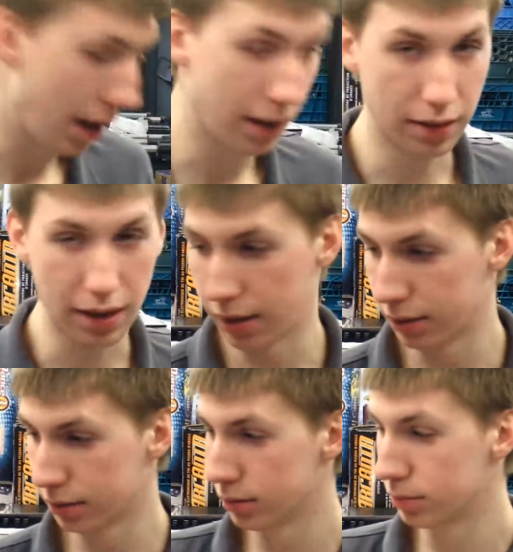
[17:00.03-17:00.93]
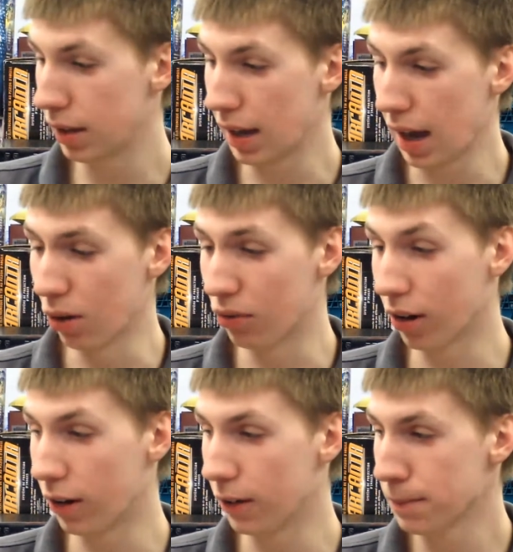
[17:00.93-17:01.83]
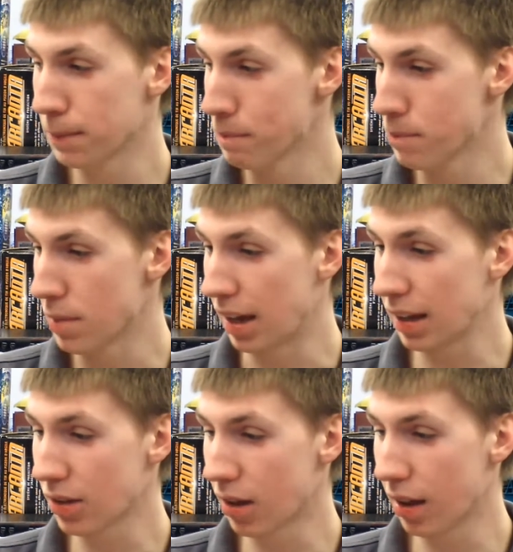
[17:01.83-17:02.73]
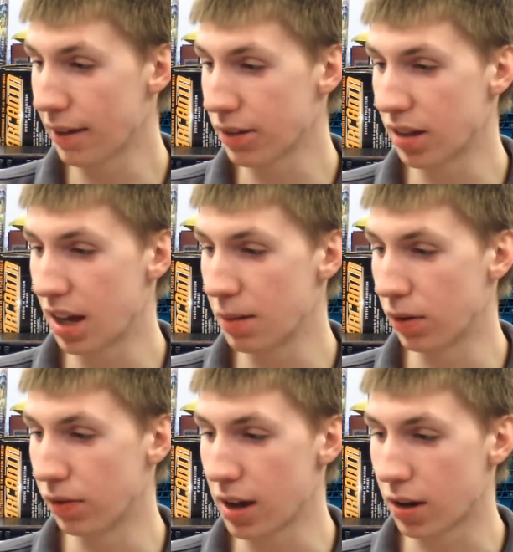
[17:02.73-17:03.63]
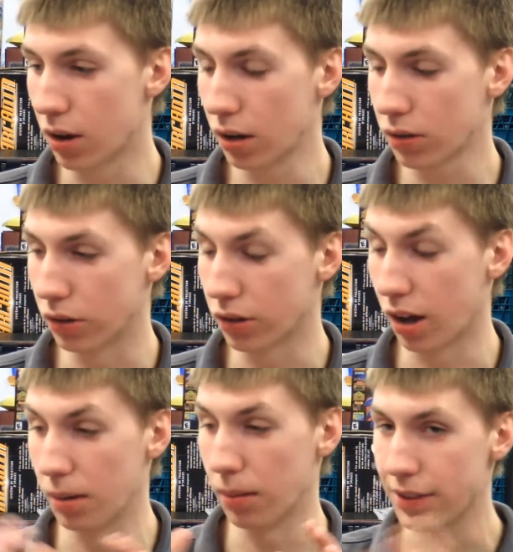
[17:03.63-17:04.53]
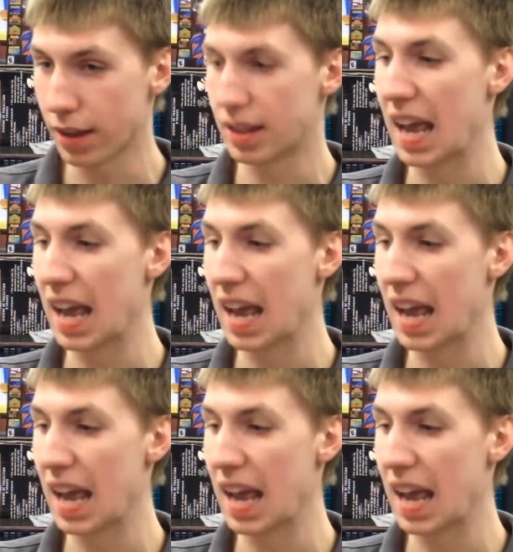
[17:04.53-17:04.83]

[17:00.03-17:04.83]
And yeah. But yeah, overall, I think that's all I have to say about fake consoles. On the